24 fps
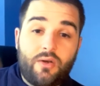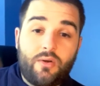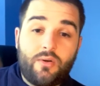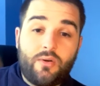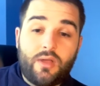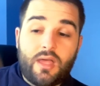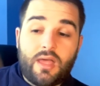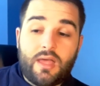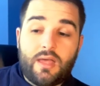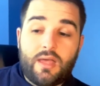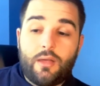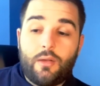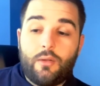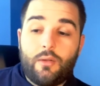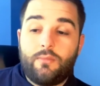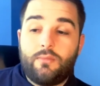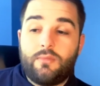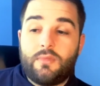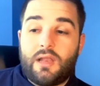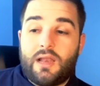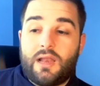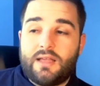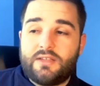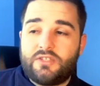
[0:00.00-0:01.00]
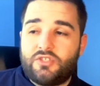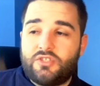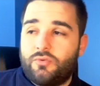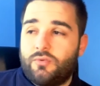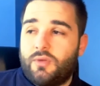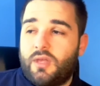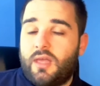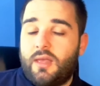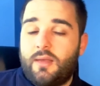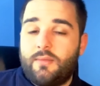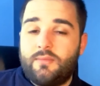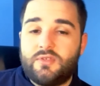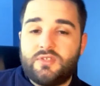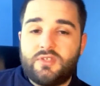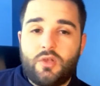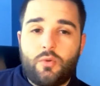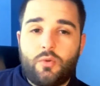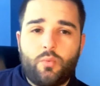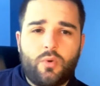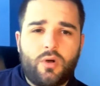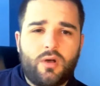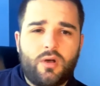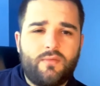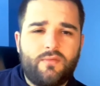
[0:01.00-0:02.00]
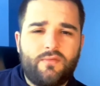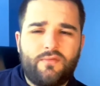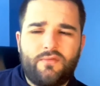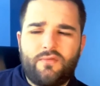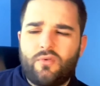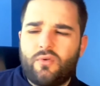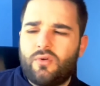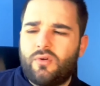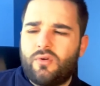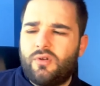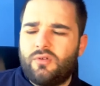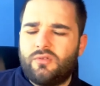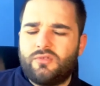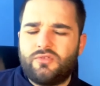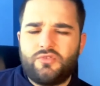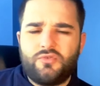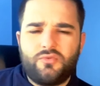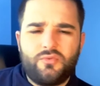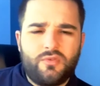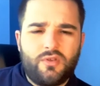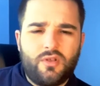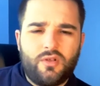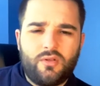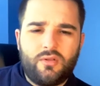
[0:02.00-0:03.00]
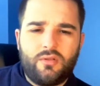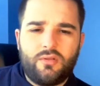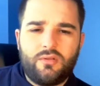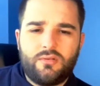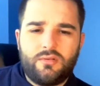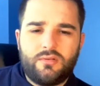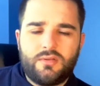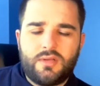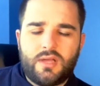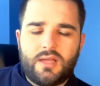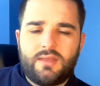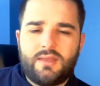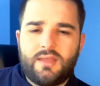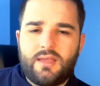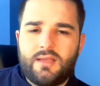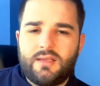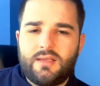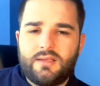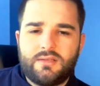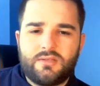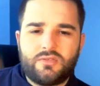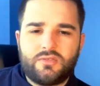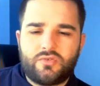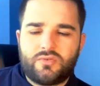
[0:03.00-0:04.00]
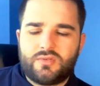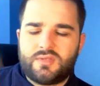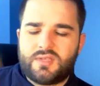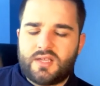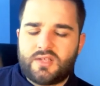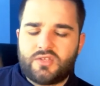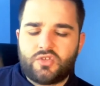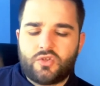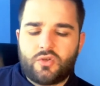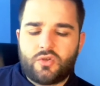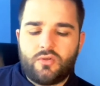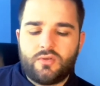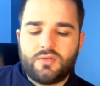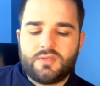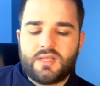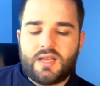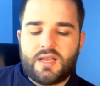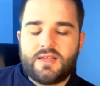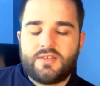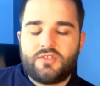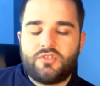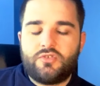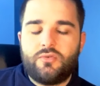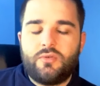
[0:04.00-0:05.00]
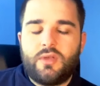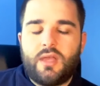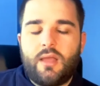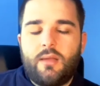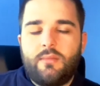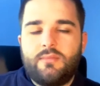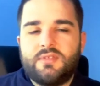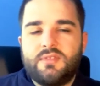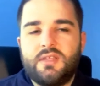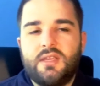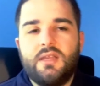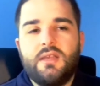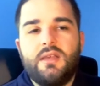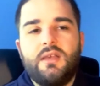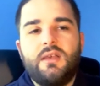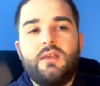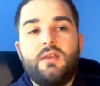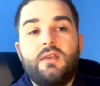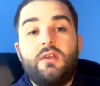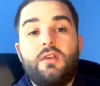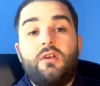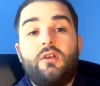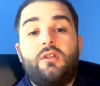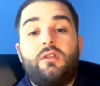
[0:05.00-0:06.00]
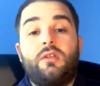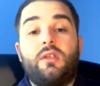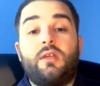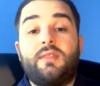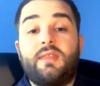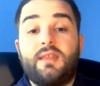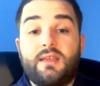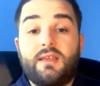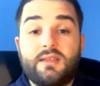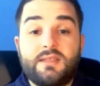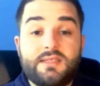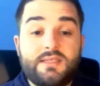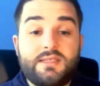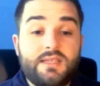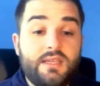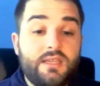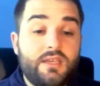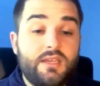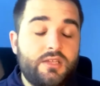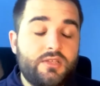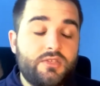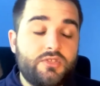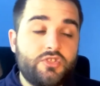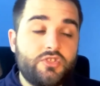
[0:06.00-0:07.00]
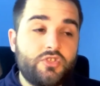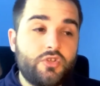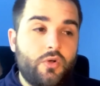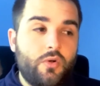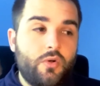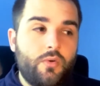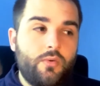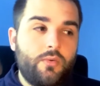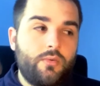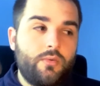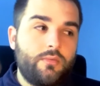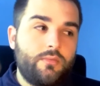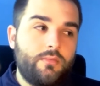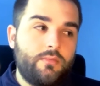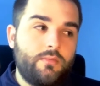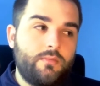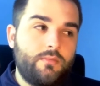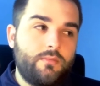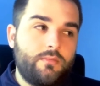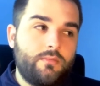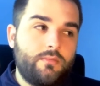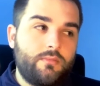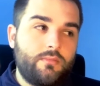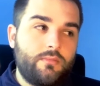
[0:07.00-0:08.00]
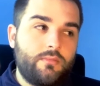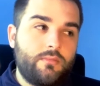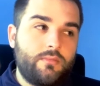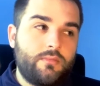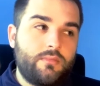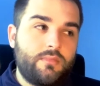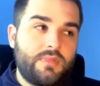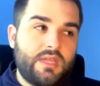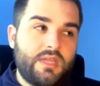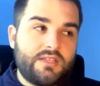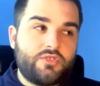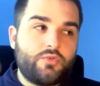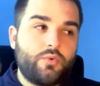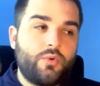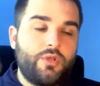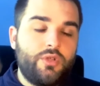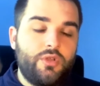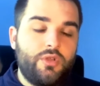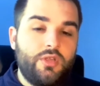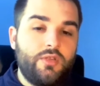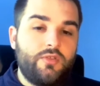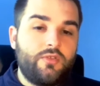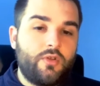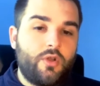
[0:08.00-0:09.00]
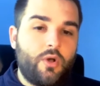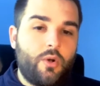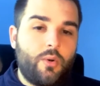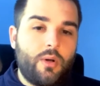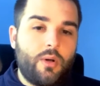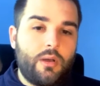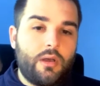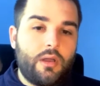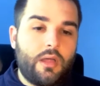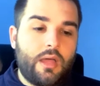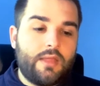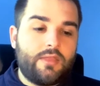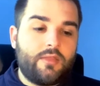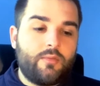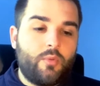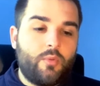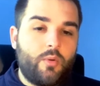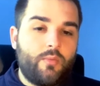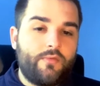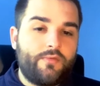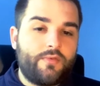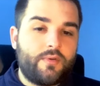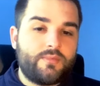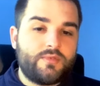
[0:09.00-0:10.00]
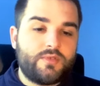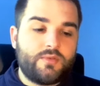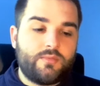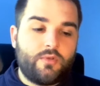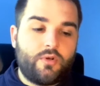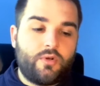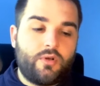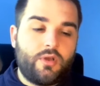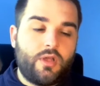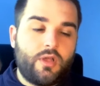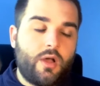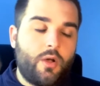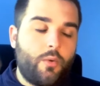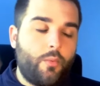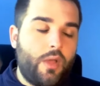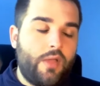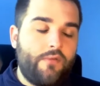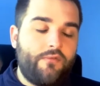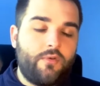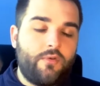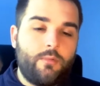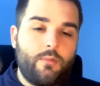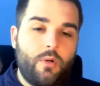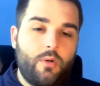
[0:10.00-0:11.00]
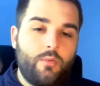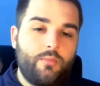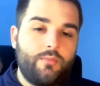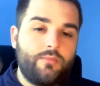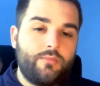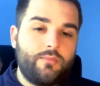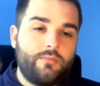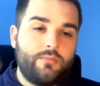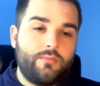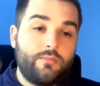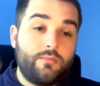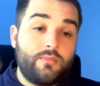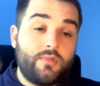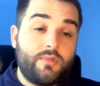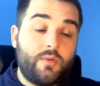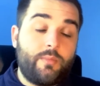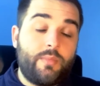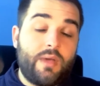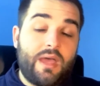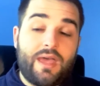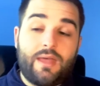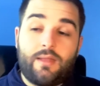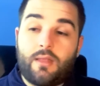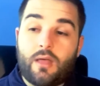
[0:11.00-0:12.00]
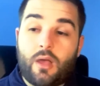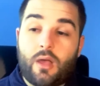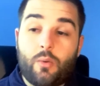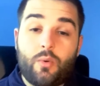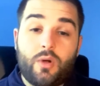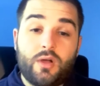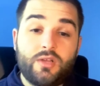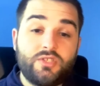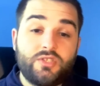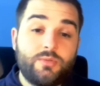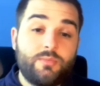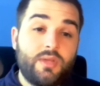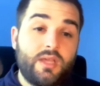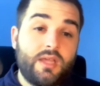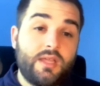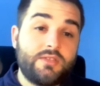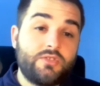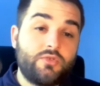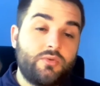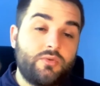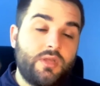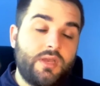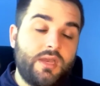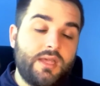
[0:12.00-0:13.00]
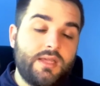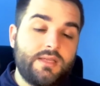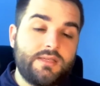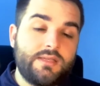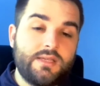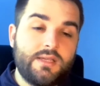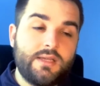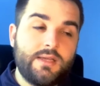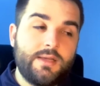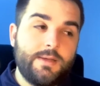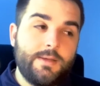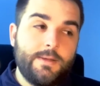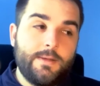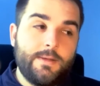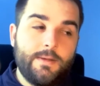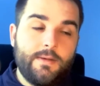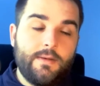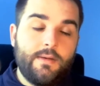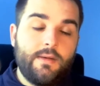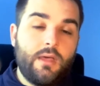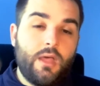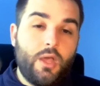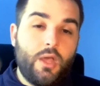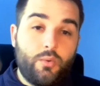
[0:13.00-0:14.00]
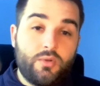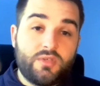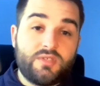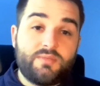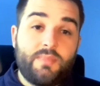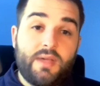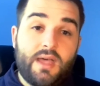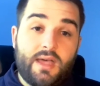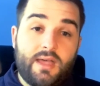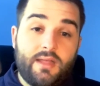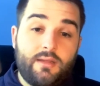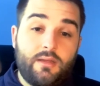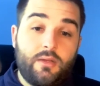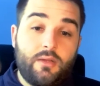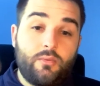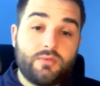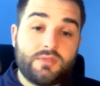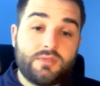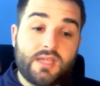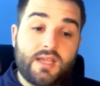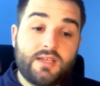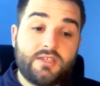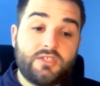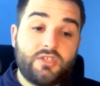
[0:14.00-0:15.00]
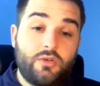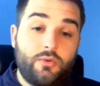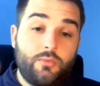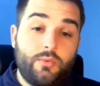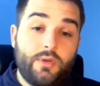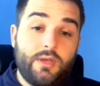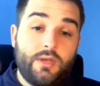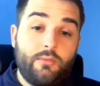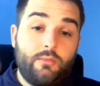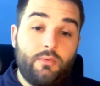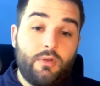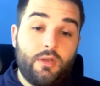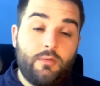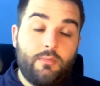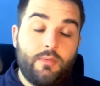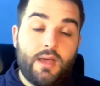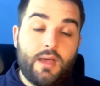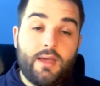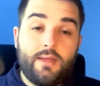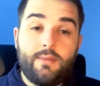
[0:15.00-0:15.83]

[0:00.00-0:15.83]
And the last 2 games, they won 4-0, 2-0, I think. 6 goals the last 2 games. Nothing conceded. So that's what you need to know at the moment from Sampdoria. Away from home, they're bad. I watched them against Udinese. It was bad. It was actually really, really bad.